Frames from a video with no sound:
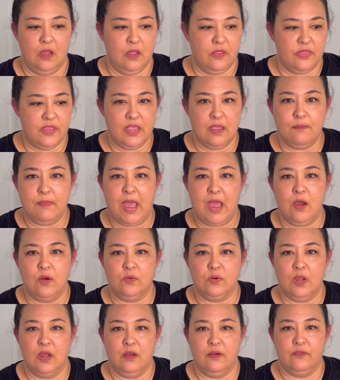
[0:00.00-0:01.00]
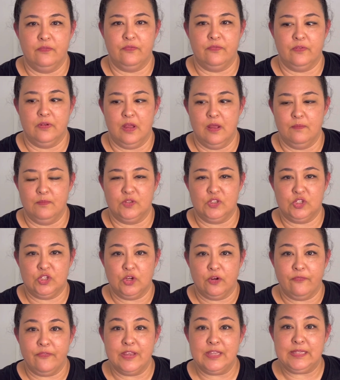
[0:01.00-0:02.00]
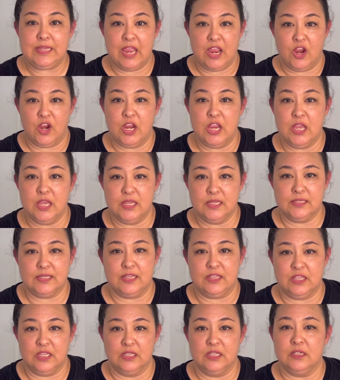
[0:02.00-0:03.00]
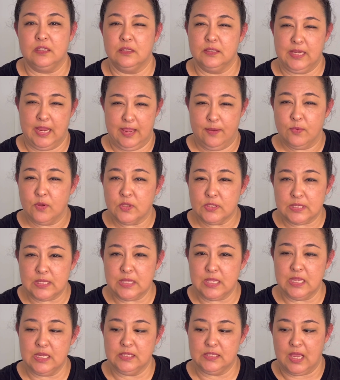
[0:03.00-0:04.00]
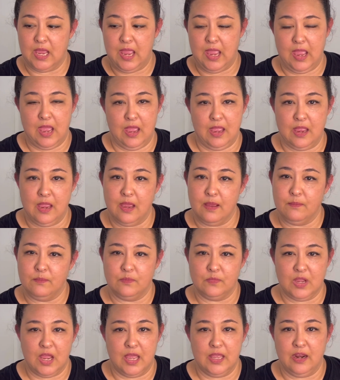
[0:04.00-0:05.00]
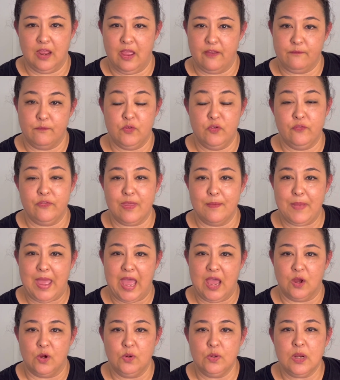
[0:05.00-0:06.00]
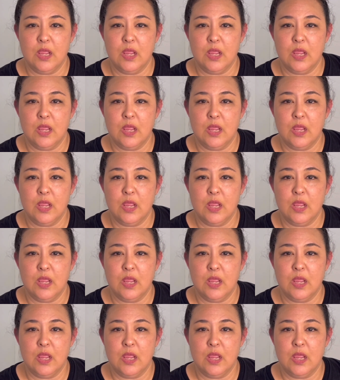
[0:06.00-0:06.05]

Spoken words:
the amount of surface areas, like the little tables and things. I've moved them out.